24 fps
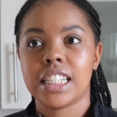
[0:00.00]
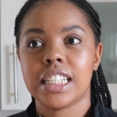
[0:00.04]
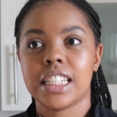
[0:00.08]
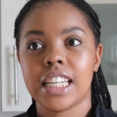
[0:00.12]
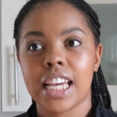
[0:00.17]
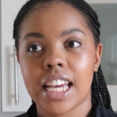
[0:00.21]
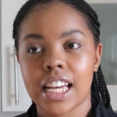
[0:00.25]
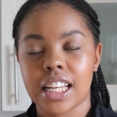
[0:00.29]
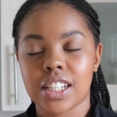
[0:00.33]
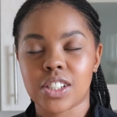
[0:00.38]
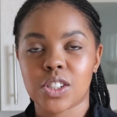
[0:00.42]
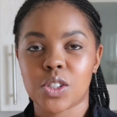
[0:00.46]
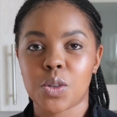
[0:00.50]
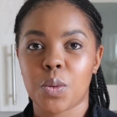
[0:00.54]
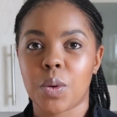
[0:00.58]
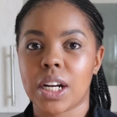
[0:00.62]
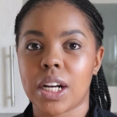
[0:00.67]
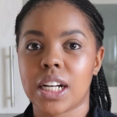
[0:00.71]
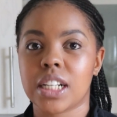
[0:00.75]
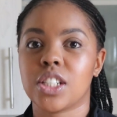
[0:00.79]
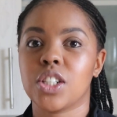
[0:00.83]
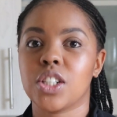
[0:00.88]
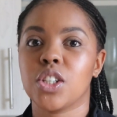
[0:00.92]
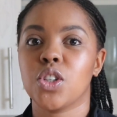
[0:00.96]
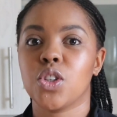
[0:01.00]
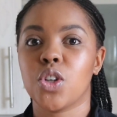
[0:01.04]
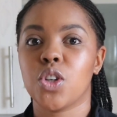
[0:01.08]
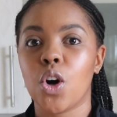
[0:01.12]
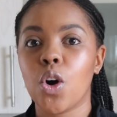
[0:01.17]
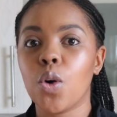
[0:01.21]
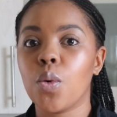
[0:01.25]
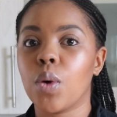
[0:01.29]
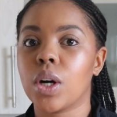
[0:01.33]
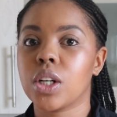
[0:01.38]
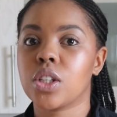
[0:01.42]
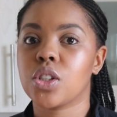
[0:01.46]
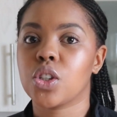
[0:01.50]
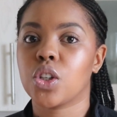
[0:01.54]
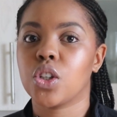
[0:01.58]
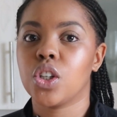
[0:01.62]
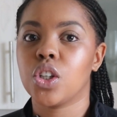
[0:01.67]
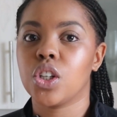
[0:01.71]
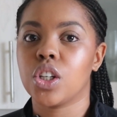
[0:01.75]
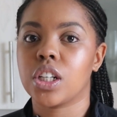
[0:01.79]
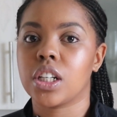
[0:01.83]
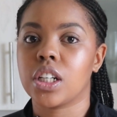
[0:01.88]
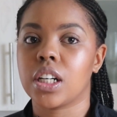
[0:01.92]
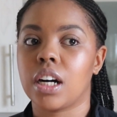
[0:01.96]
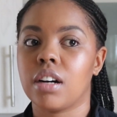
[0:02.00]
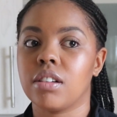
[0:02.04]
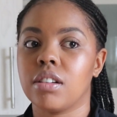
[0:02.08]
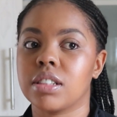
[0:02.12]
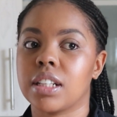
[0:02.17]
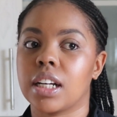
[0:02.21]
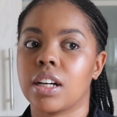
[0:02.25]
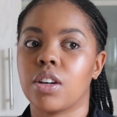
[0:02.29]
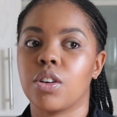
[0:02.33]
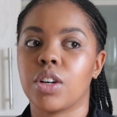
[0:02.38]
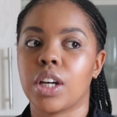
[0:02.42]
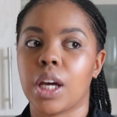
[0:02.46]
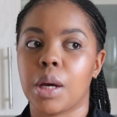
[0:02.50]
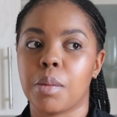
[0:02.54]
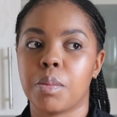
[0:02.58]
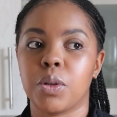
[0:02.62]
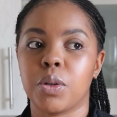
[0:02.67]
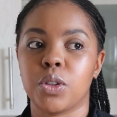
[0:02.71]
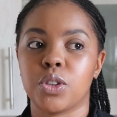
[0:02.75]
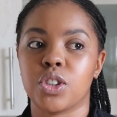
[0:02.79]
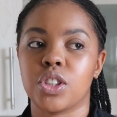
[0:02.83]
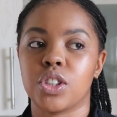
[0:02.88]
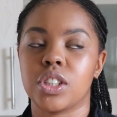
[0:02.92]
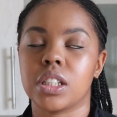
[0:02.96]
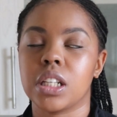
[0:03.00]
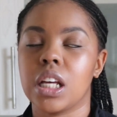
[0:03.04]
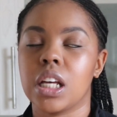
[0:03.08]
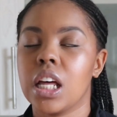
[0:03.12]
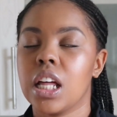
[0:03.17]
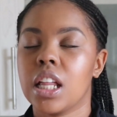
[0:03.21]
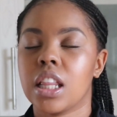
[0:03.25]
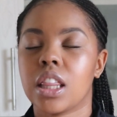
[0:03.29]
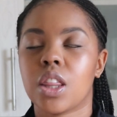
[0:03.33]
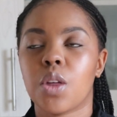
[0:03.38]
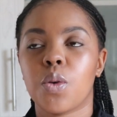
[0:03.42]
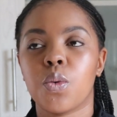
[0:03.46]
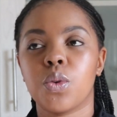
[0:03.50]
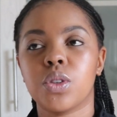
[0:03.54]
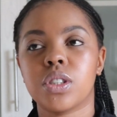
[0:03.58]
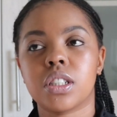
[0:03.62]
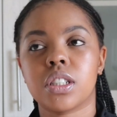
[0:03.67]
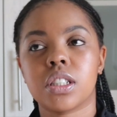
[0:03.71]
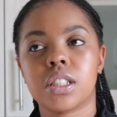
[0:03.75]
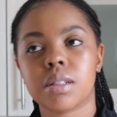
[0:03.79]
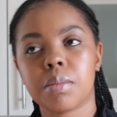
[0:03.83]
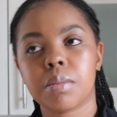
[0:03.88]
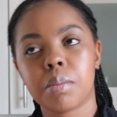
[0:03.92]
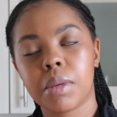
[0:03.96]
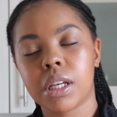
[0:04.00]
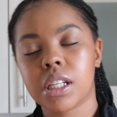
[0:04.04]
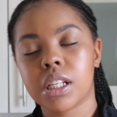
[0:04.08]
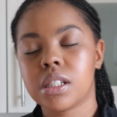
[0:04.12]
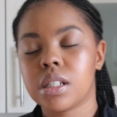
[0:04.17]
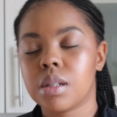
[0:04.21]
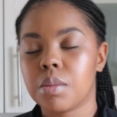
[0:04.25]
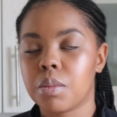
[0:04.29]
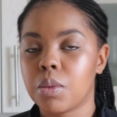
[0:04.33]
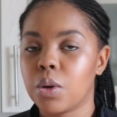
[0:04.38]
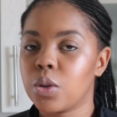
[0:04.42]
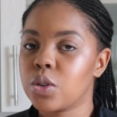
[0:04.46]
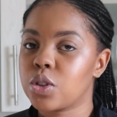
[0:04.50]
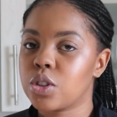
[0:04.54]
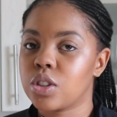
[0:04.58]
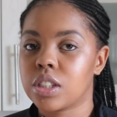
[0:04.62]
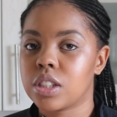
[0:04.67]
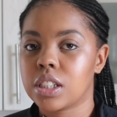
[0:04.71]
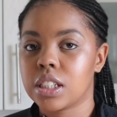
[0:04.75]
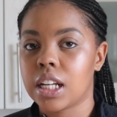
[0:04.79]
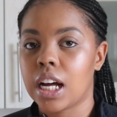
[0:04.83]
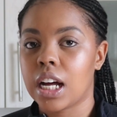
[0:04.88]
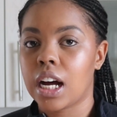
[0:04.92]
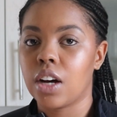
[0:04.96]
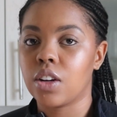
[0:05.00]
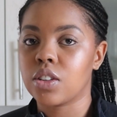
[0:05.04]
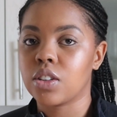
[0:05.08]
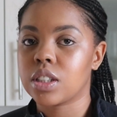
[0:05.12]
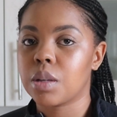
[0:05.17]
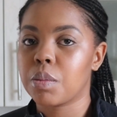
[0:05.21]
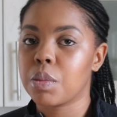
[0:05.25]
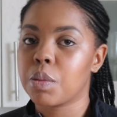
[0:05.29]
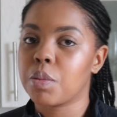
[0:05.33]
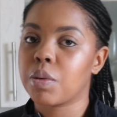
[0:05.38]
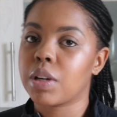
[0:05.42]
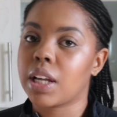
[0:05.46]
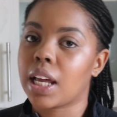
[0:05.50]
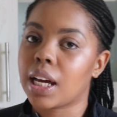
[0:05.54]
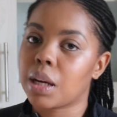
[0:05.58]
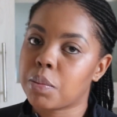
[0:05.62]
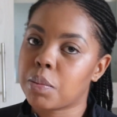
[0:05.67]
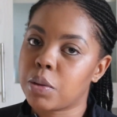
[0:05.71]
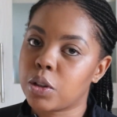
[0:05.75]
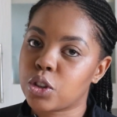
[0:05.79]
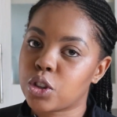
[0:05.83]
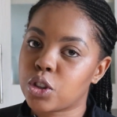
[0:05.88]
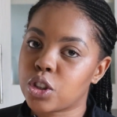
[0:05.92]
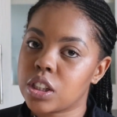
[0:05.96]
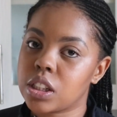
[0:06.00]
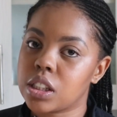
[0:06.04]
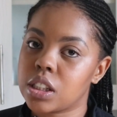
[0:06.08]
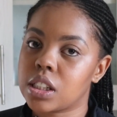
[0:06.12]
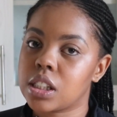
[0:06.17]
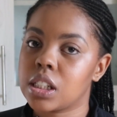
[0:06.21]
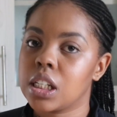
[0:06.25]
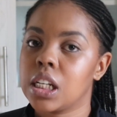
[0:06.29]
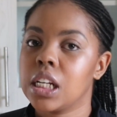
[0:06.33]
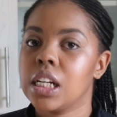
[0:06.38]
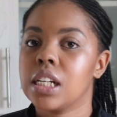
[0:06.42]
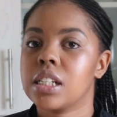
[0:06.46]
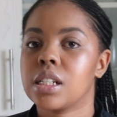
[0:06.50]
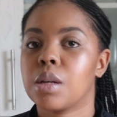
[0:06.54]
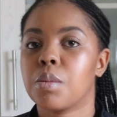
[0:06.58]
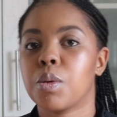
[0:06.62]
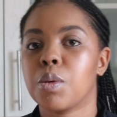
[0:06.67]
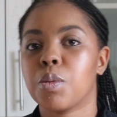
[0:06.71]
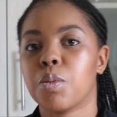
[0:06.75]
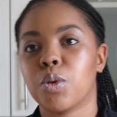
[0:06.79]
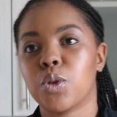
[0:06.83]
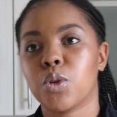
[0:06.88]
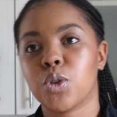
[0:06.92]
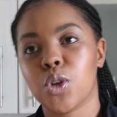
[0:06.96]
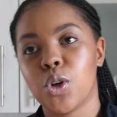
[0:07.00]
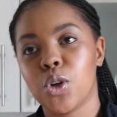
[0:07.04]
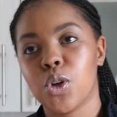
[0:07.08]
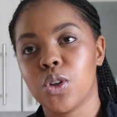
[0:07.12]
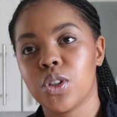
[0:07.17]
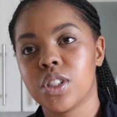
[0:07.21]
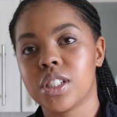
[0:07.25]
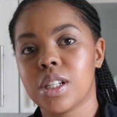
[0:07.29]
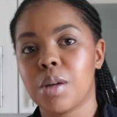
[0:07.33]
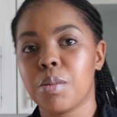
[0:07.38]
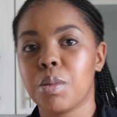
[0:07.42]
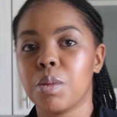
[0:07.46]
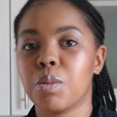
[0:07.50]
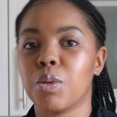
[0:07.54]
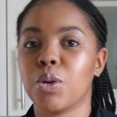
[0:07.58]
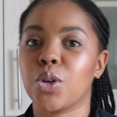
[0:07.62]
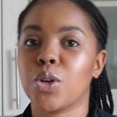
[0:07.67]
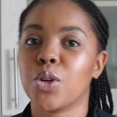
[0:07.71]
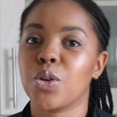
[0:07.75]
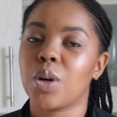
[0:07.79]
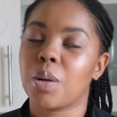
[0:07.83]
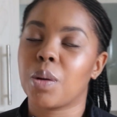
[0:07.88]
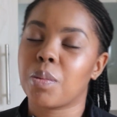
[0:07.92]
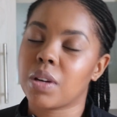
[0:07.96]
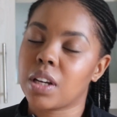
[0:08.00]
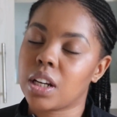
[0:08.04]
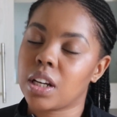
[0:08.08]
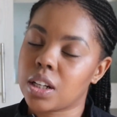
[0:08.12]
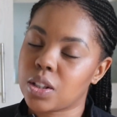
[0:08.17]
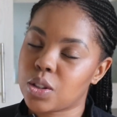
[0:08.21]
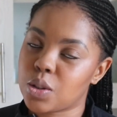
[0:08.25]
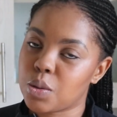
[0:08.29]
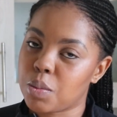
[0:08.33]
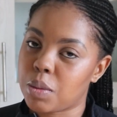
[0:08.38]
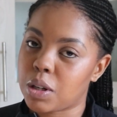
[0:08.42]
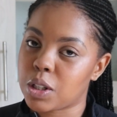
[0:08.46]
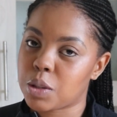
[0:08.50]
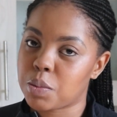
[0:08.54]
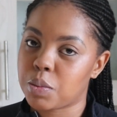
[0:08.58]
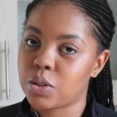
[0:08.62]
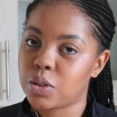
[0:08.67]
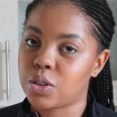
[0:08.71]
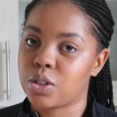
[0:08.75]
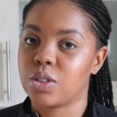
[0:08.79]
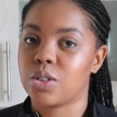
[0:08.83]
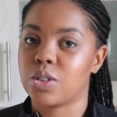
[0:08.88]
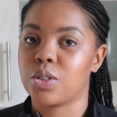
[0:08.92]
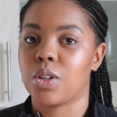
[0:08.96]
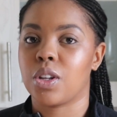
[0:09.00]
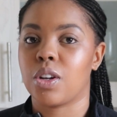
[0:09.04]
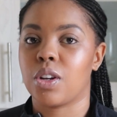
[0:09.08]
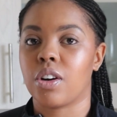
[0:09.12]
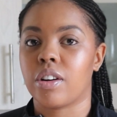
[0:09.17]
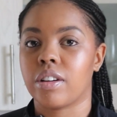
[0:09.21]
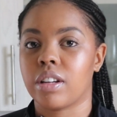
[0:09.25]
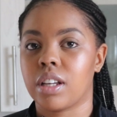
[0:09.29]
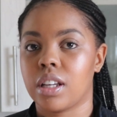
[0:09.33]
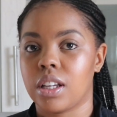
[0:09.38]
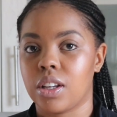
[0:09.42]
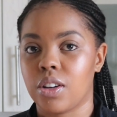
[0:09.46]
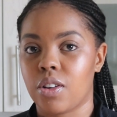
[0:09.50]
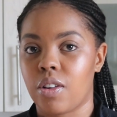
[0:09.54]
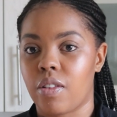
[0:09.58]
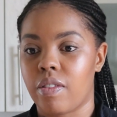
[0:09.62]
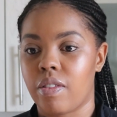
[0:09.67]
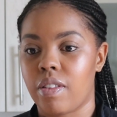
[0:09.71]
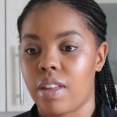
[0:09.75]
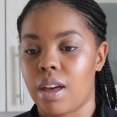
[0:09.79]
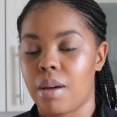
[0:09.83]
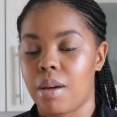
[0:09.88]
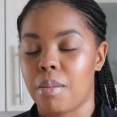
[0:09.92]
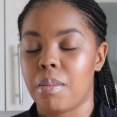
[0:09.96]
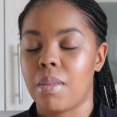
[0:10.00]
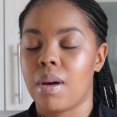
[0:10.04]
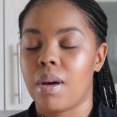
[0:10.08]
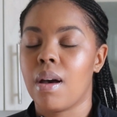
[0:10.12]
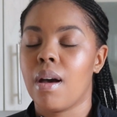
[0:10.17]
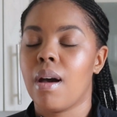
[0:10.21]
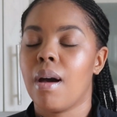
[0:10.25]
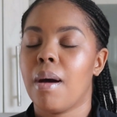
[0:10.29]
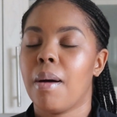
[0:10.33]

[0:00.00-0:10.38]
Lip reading: Yeah, so when I didn't know what to cook, I was like, okay, Pilchards. There was mixed emotions in the house. Some people like Pilchards, some people don't. Some people grew up eating too much Pilchards, so they're not keen on them.